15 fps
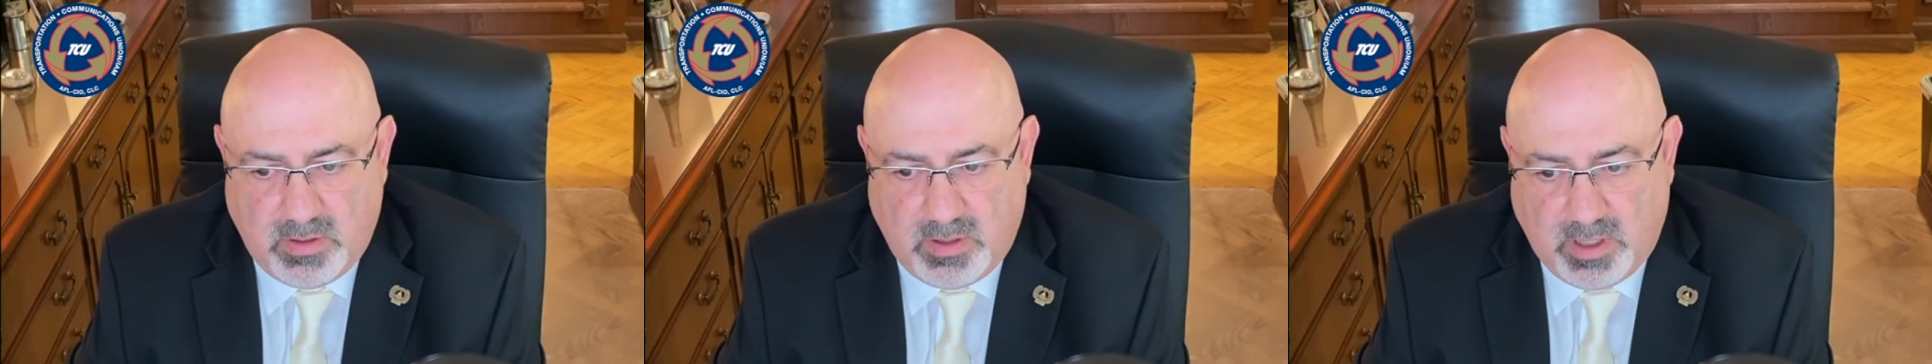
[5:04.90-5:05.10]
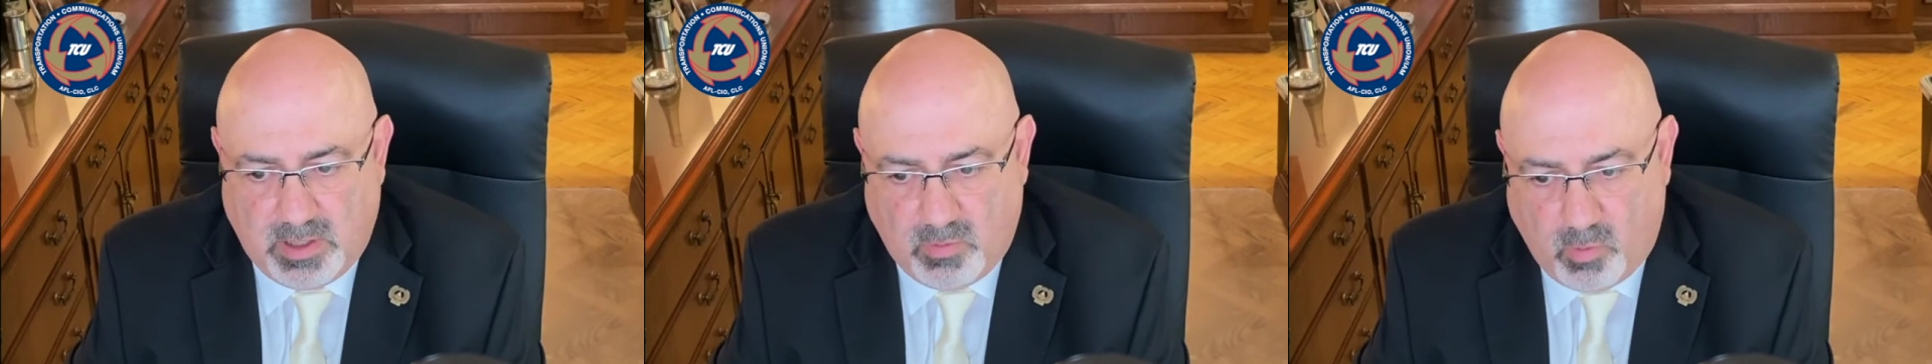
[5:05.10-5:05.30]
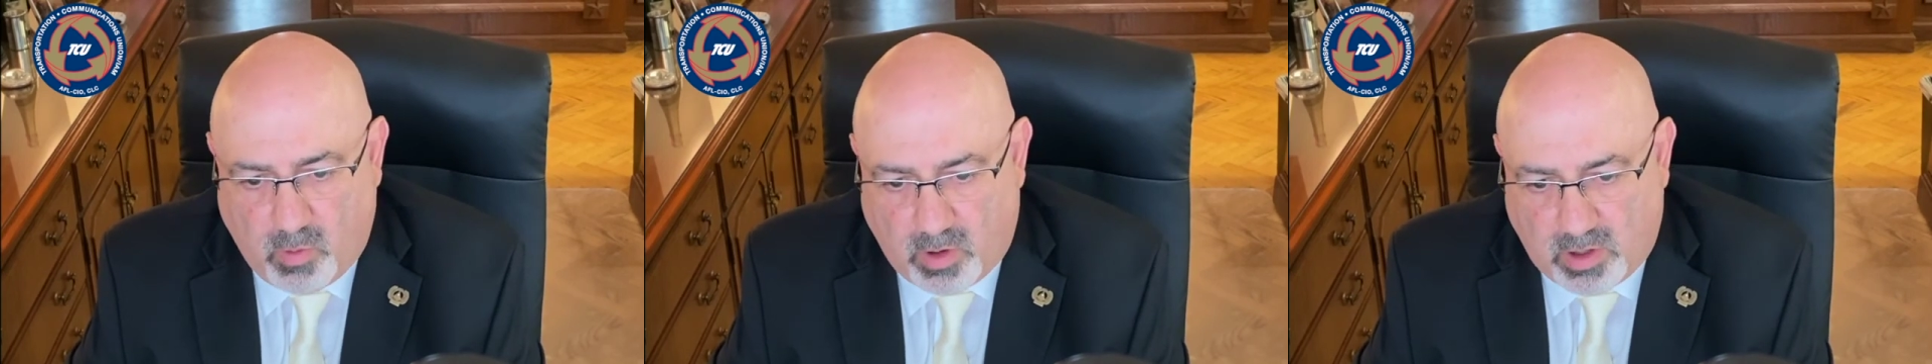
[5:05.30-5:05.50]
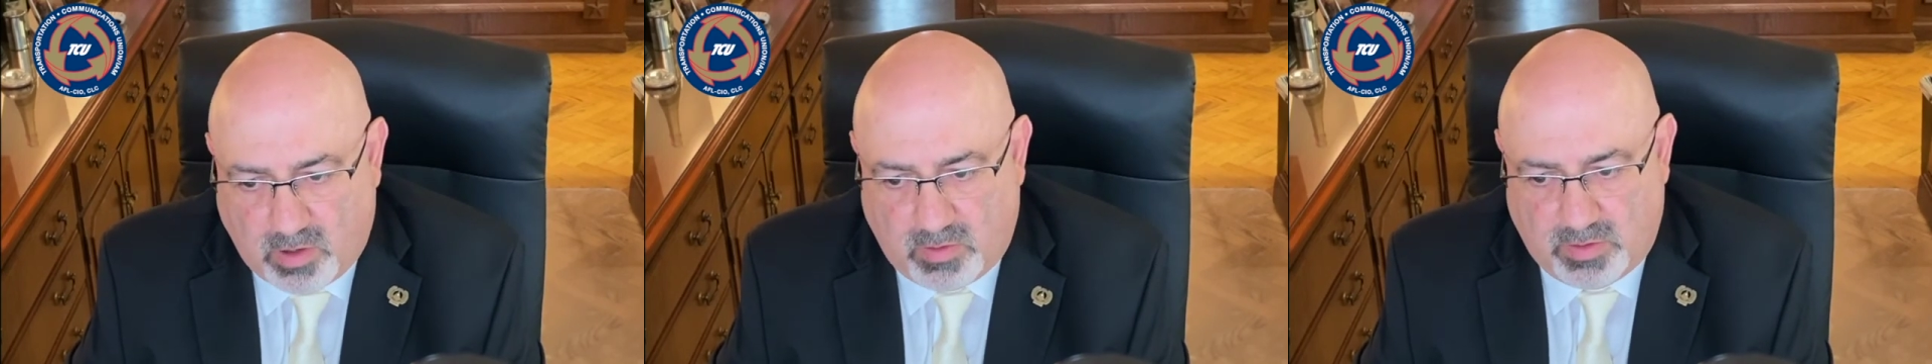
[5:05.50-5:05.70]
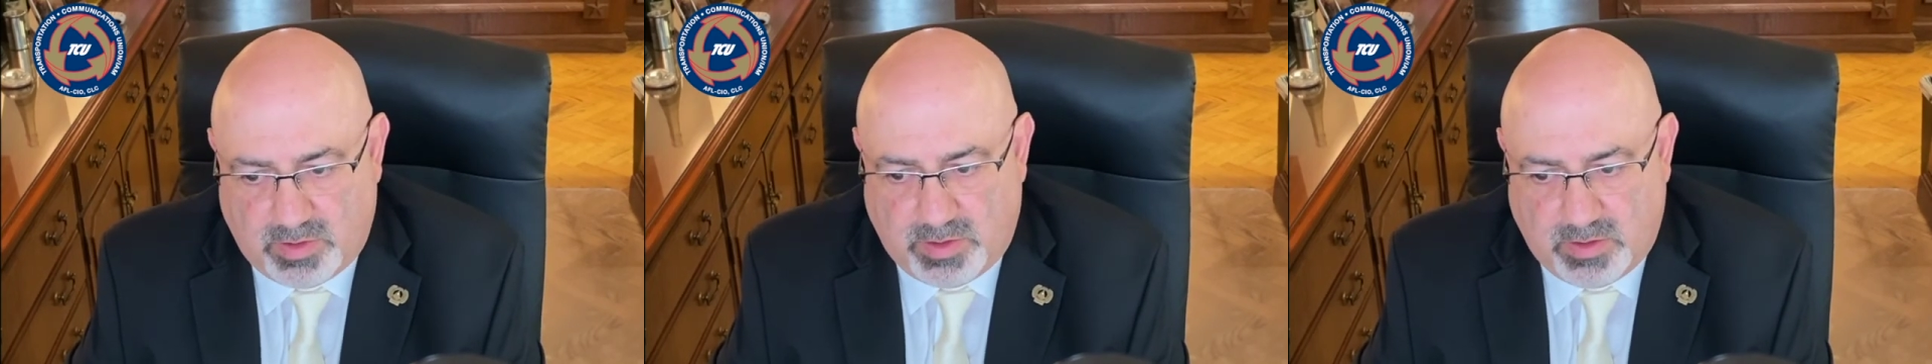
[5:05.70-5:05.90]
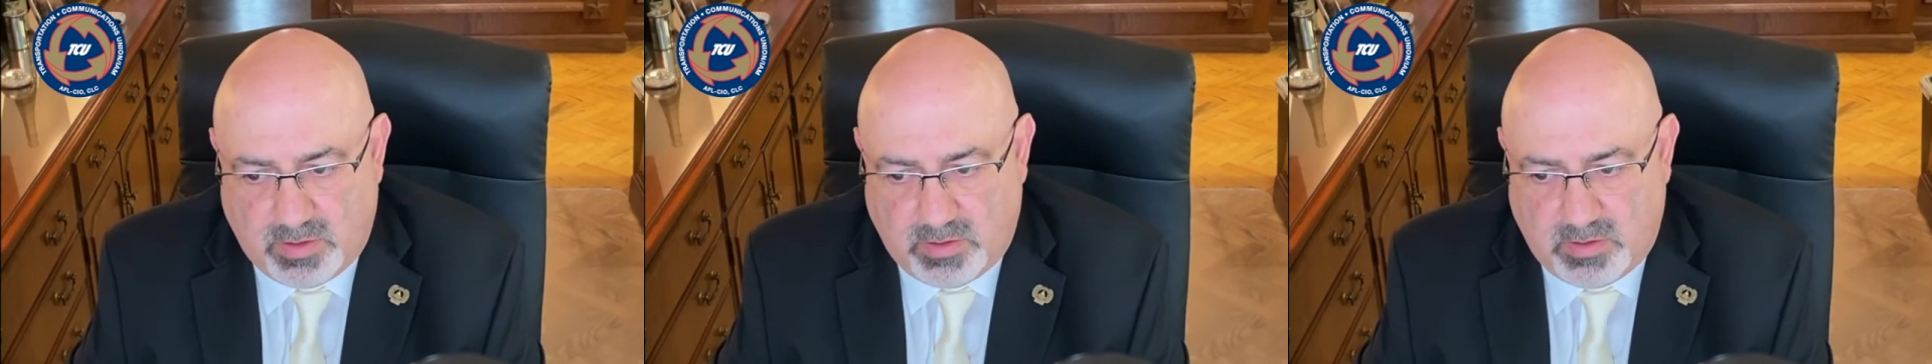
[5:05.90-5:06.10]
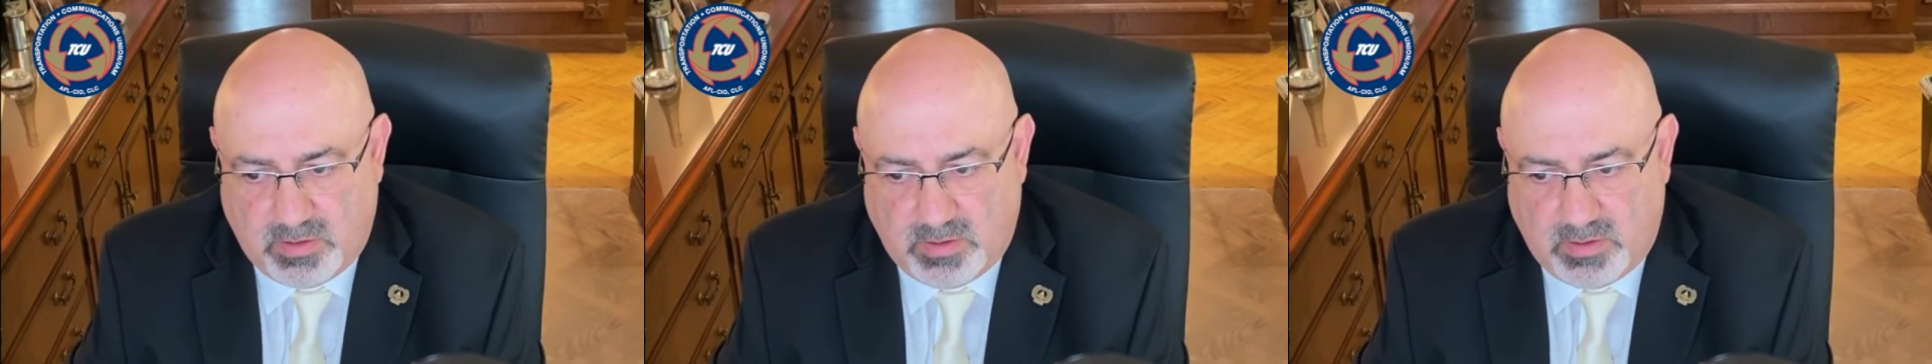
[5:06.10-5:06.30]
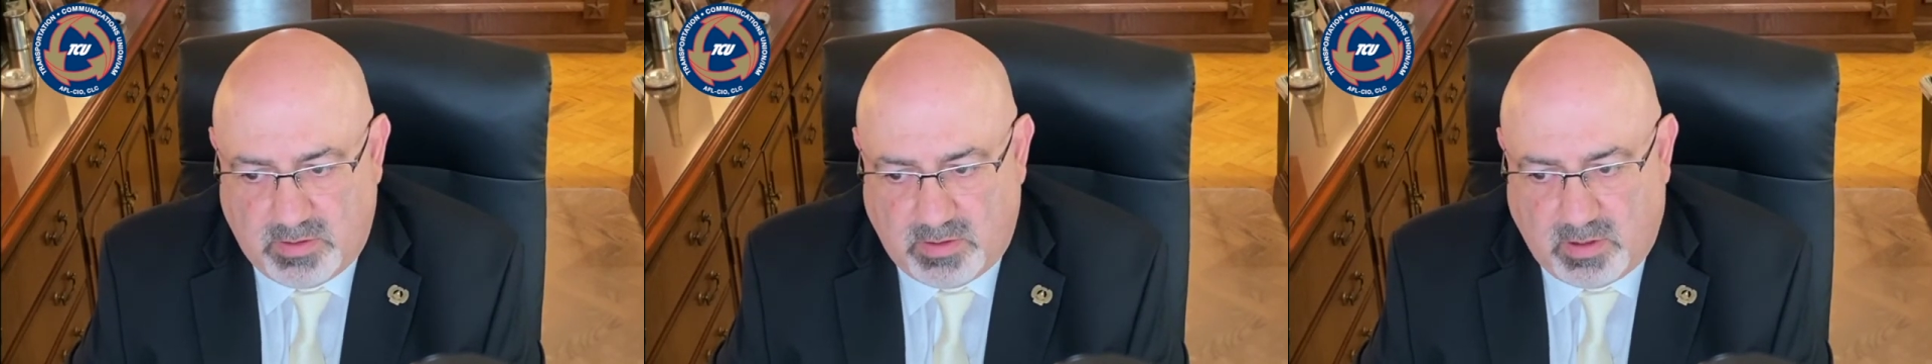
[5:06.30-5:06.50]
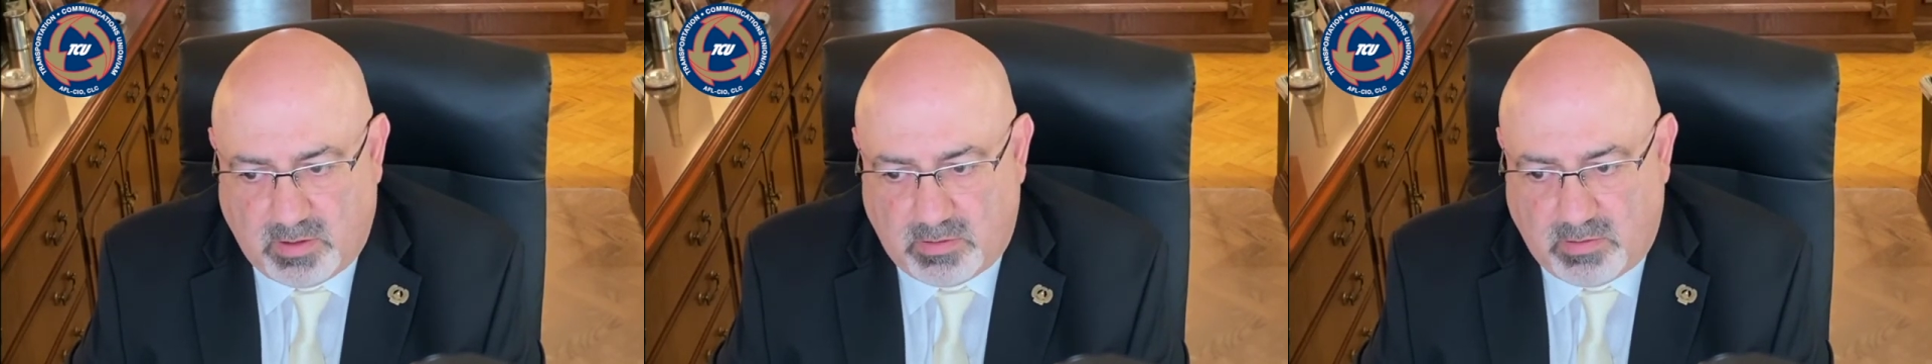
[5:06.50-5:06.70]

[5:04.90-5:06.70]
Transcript: and workers are